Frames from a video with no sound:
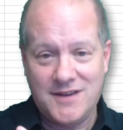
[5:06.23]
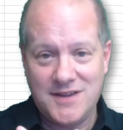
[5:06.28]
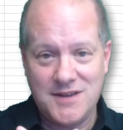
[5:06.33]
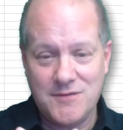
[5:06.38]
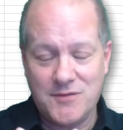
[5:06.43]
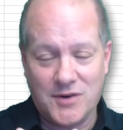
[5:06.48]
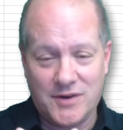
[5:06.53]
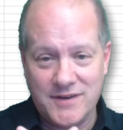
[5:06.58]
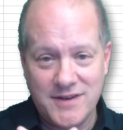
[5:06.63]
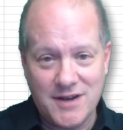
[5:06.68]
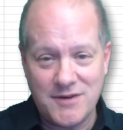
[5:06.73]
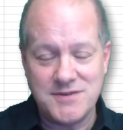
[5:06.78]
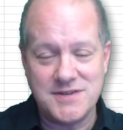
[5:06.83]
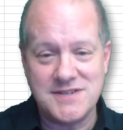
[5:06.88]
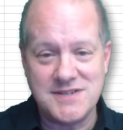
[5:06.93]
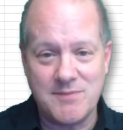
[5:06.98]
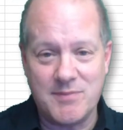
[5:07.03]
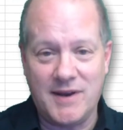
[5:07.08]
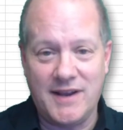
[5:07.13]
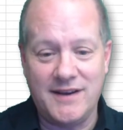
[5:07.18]
you've got no
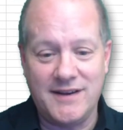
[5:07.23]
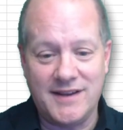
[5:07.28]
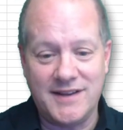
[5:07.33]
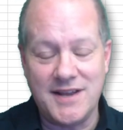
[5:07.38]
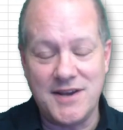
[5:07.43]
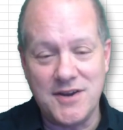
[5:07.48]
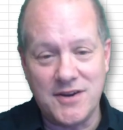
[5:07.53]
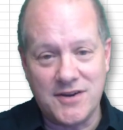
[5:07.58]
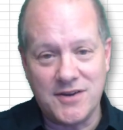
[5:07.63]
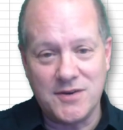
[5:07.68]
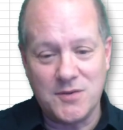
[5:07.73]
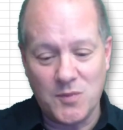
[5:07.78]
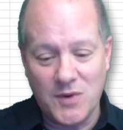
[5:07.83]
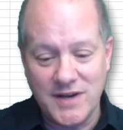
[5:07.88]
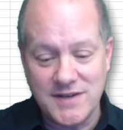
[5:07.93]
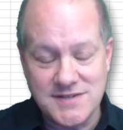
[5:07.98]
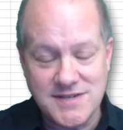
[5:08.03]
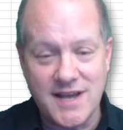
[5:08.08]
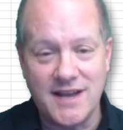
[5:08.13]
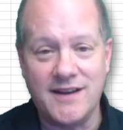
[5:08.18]
discipline, and then you could
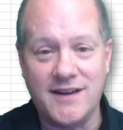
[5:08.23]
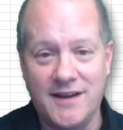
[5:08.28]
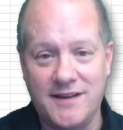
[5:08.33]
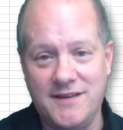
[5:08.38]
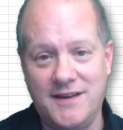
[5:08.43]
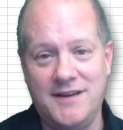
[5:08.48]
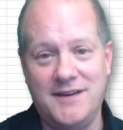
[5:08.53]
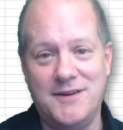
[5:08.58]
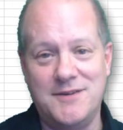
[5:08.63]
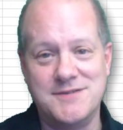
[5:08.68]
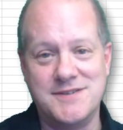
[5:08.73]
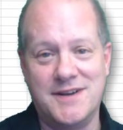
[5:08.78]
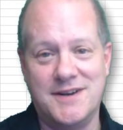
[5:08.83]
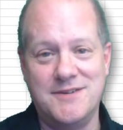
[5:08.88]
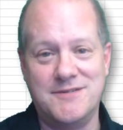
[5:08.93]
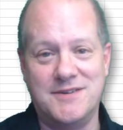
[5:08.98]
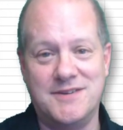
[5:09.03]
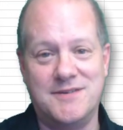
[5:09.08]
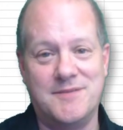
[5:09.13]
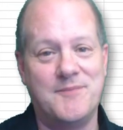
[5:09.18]
win 10 and then lose
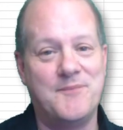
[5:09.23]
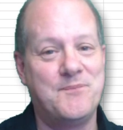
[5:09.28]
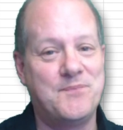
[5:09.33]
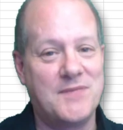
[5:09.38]
100.